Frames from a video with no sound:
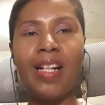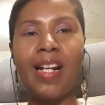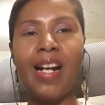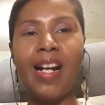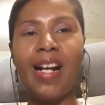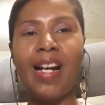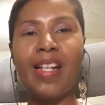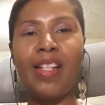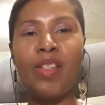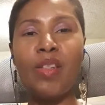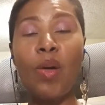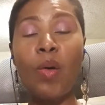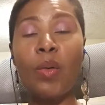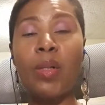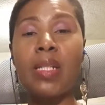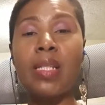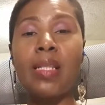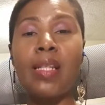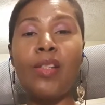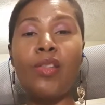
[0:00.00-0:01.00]
I
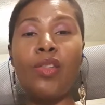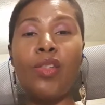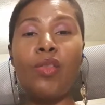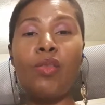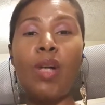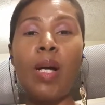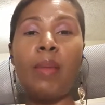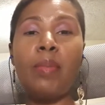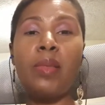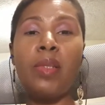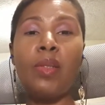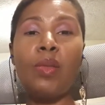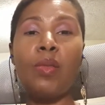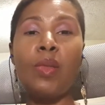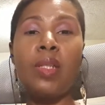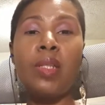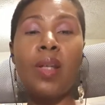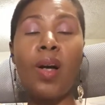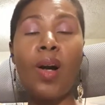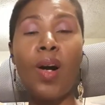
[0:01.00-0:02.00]
noticed that she dropped a new
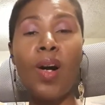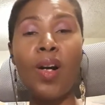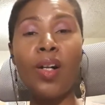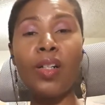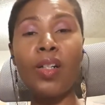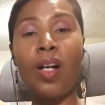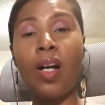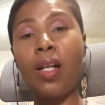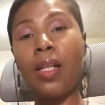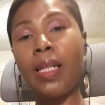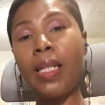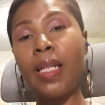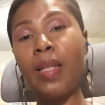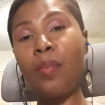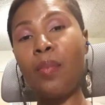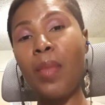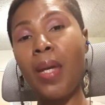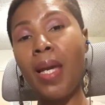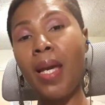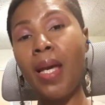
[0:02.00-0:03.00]
song called
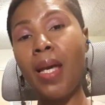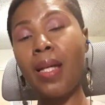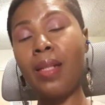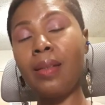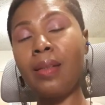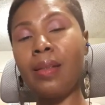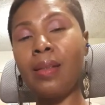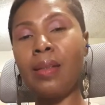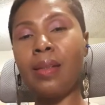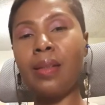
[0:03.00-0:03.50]
Hitman,